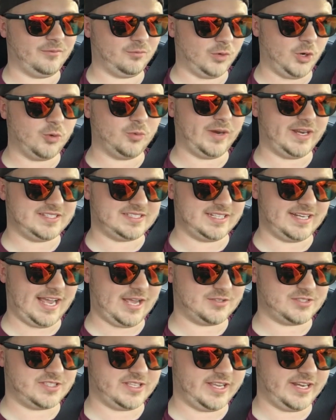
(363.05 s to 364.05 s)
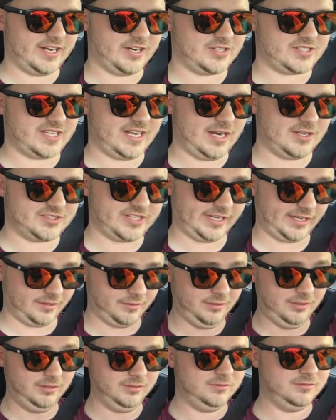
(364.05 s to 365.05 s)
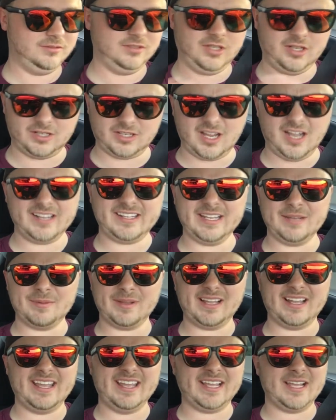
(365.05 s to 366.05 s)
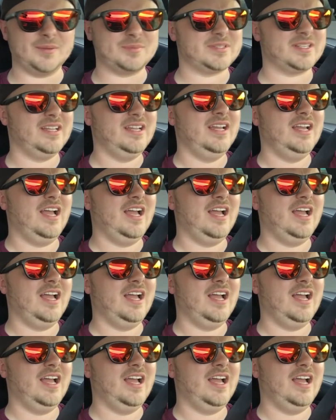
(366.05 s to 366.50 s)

Road Race announced theirs, and I was like, oh, goddamn, I got hiccups.